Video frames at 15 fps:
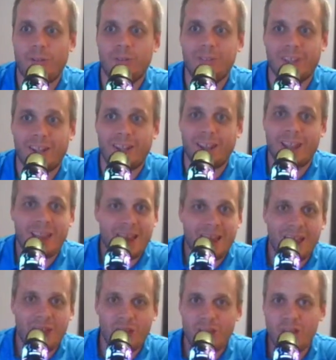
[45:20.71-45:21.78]
So, like,
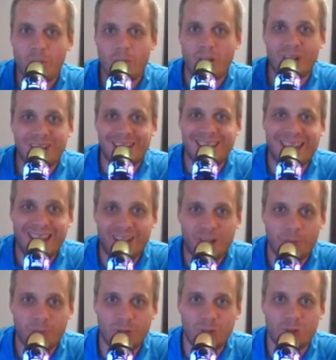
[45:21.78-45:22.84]
then the market cannot
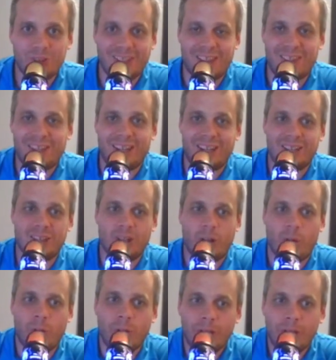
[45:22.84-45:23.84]
produce that thing. So